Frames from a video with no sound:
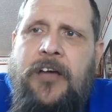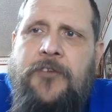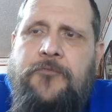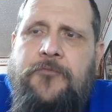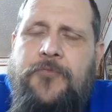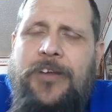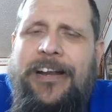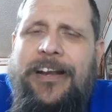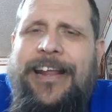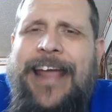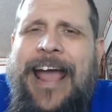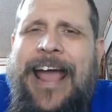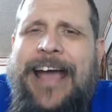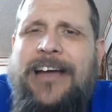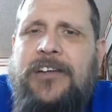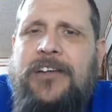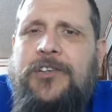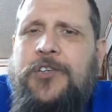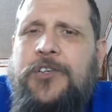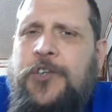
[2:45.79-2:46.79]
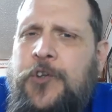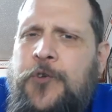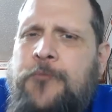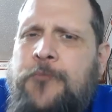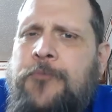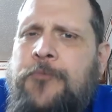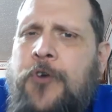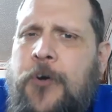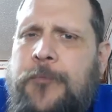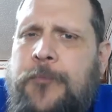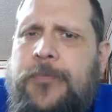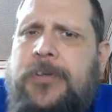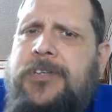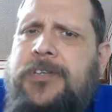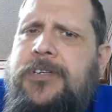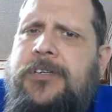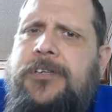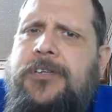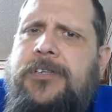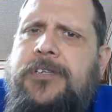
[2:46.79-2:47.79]
really had two
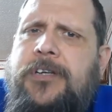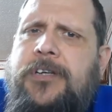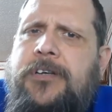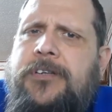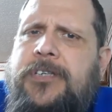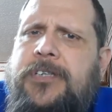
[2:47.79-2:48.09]
purposes.